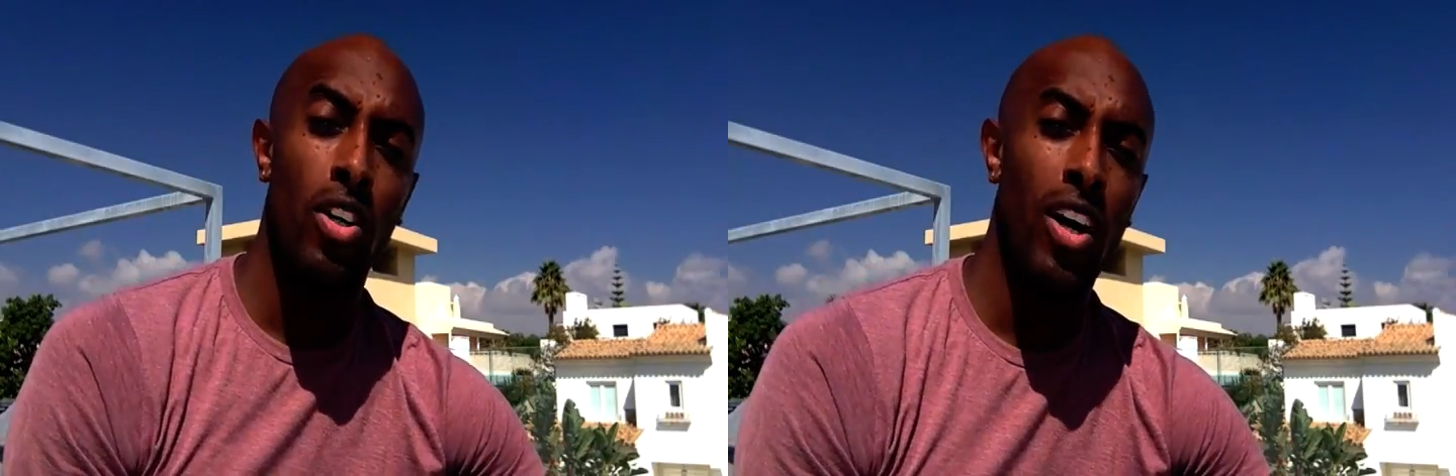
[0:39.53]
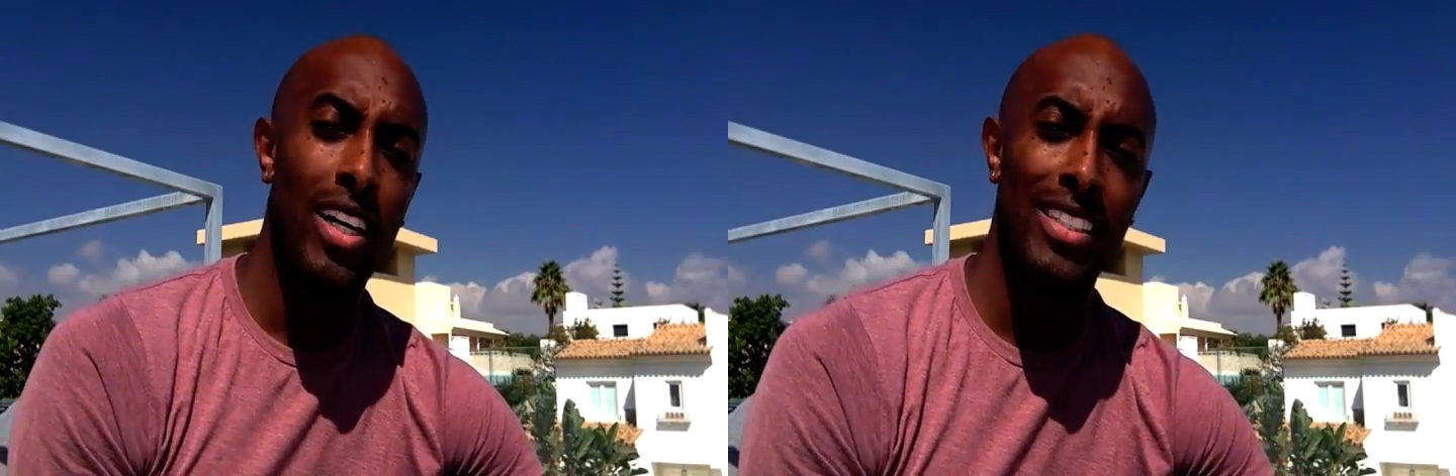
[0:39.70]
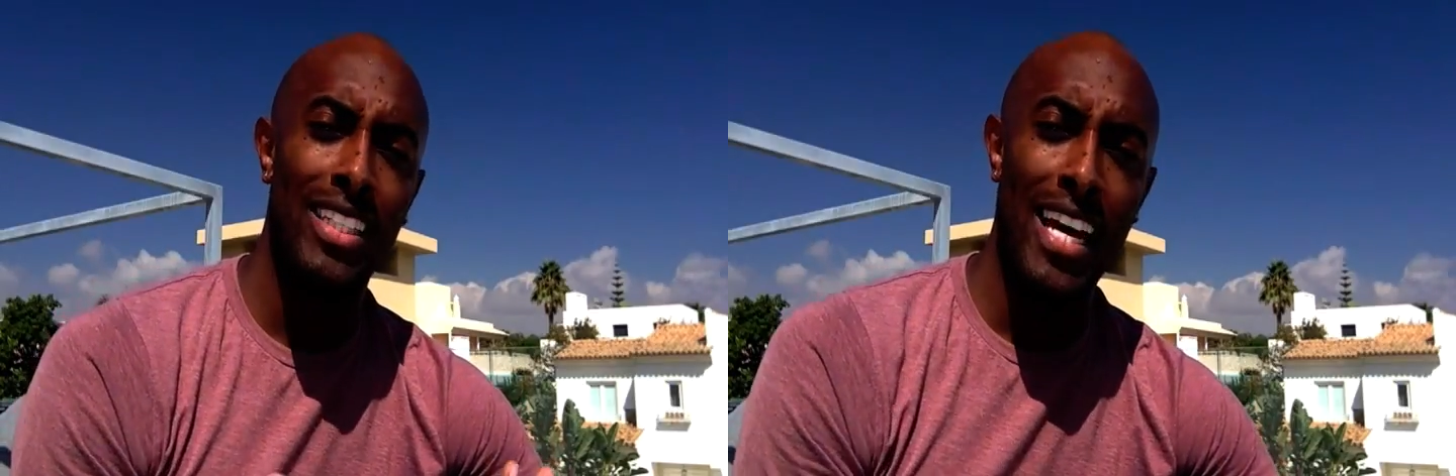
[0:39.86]

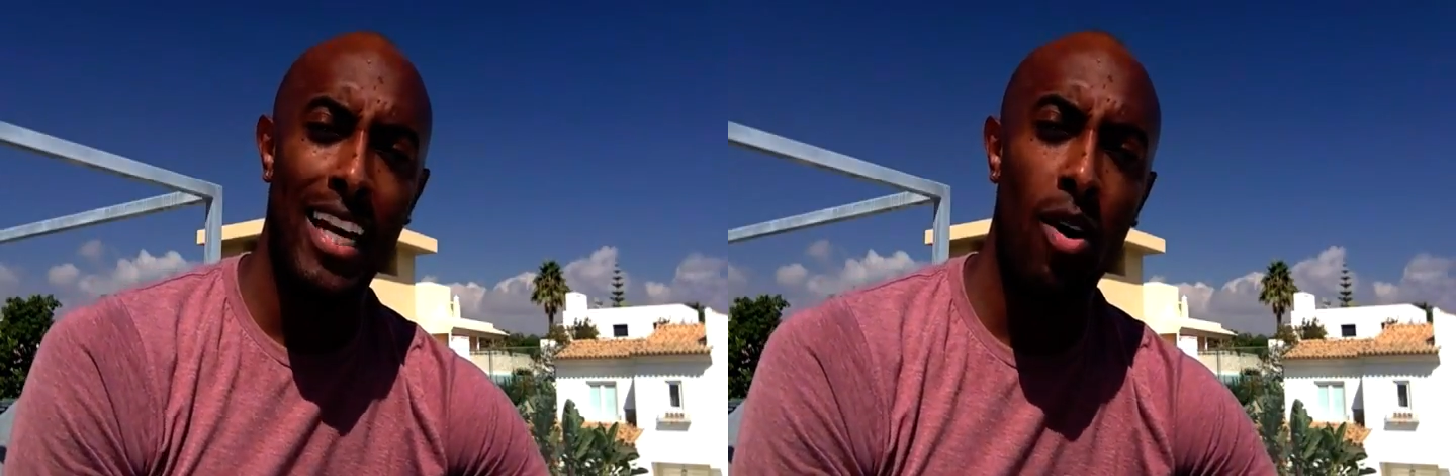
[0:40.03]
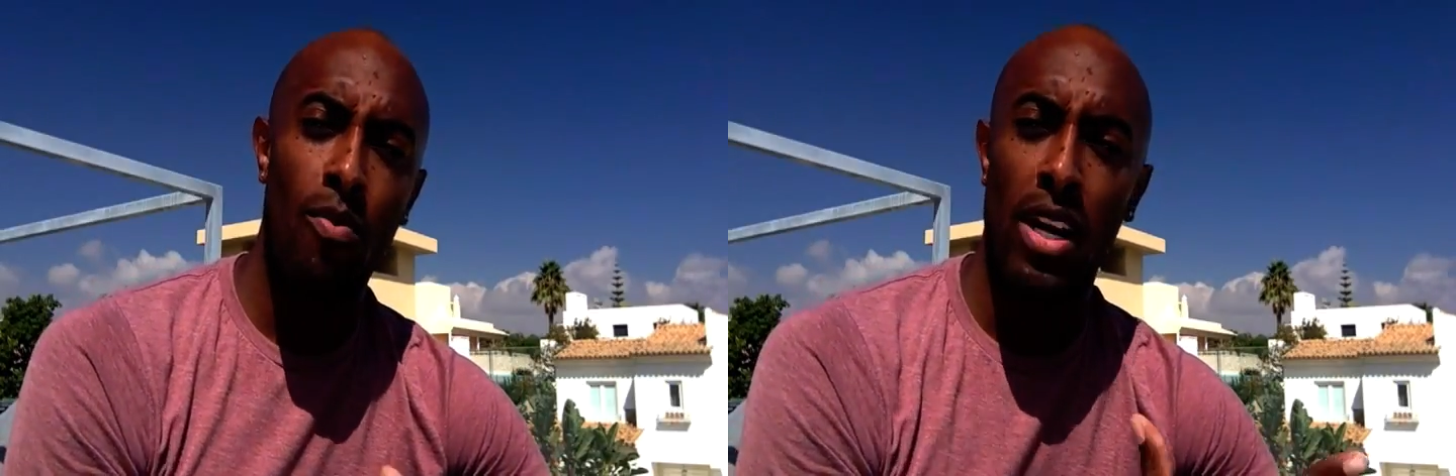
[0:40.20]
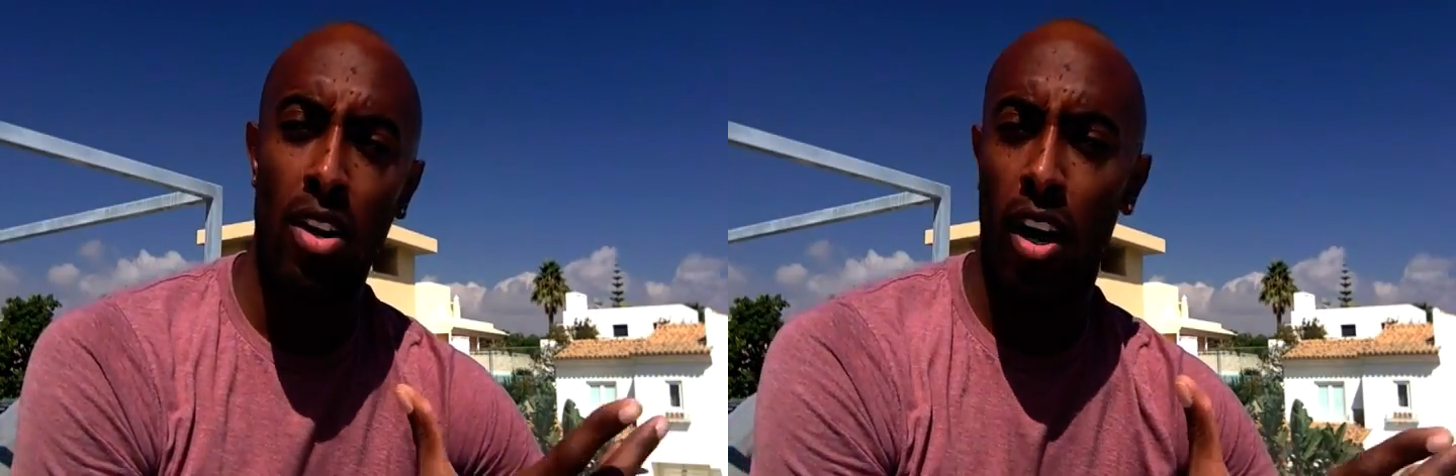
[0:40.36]
guys at the
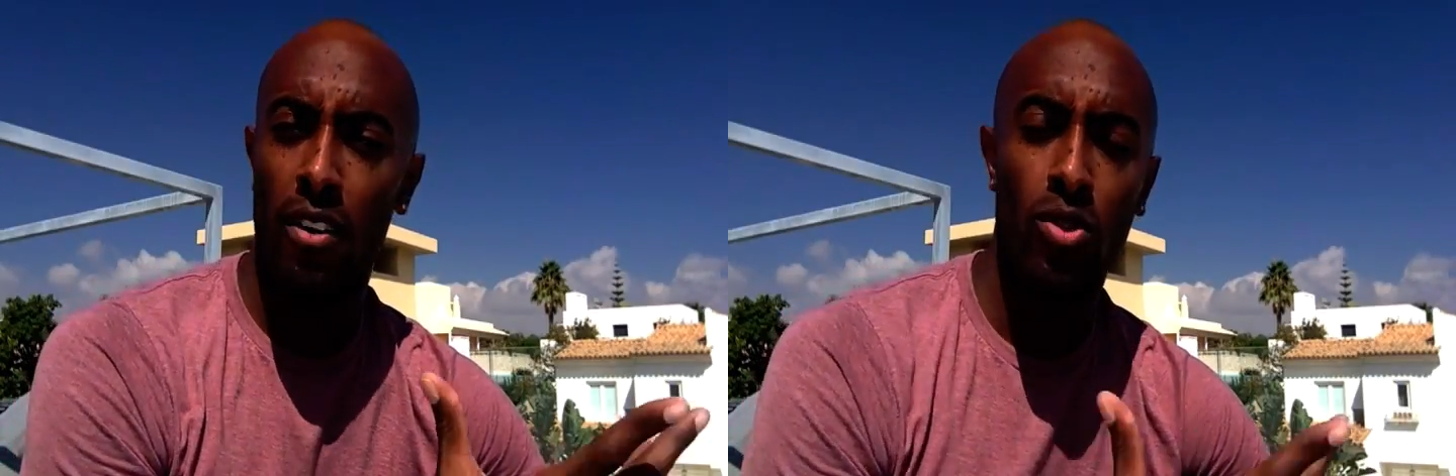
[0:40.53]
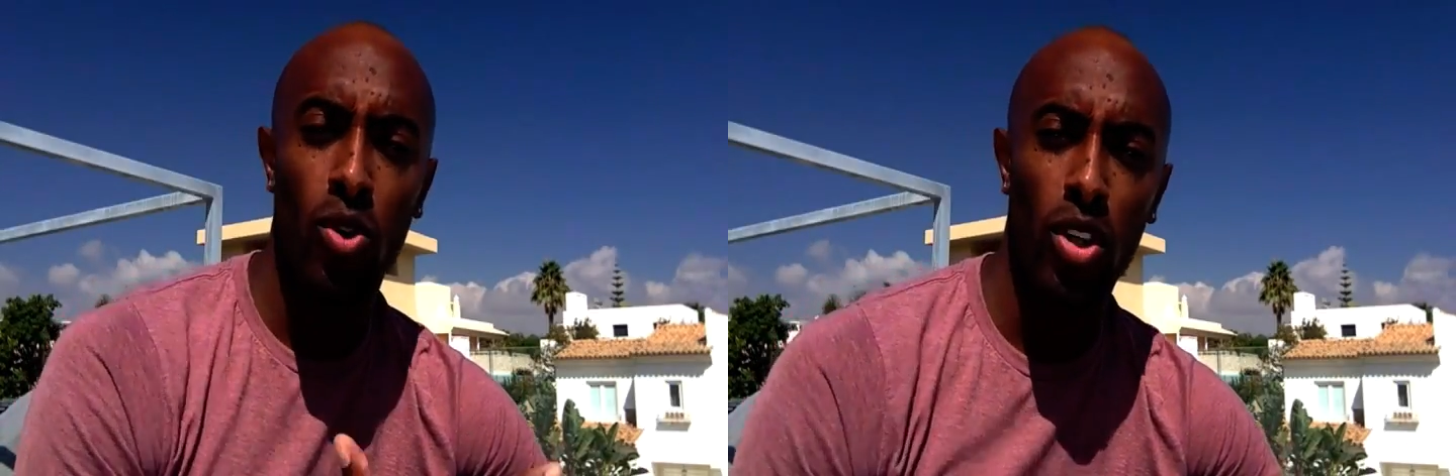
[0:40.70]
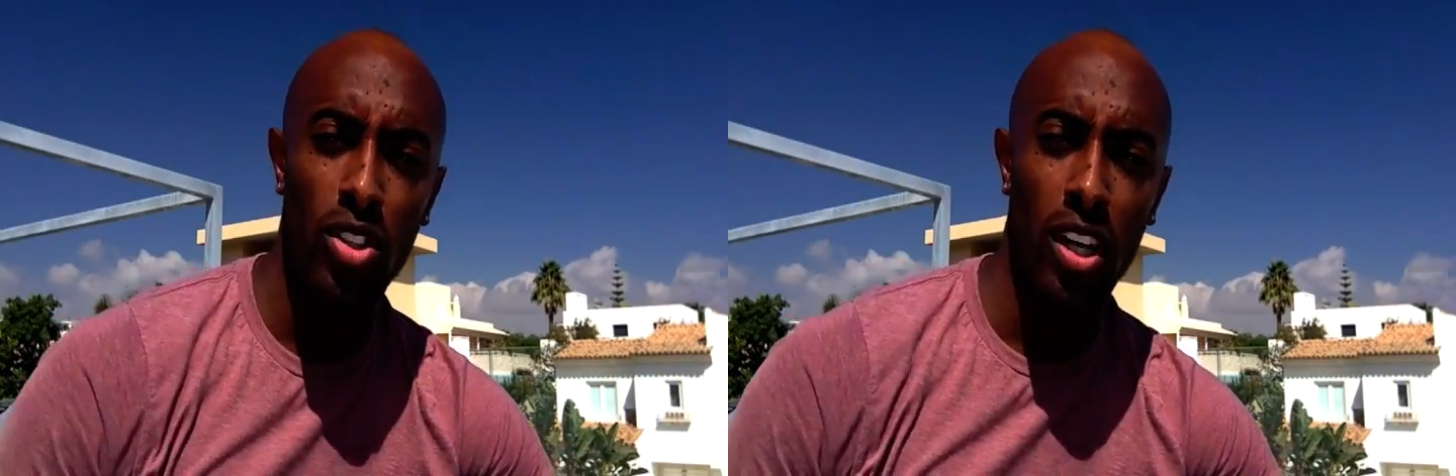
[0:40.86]
NLP Live Talks.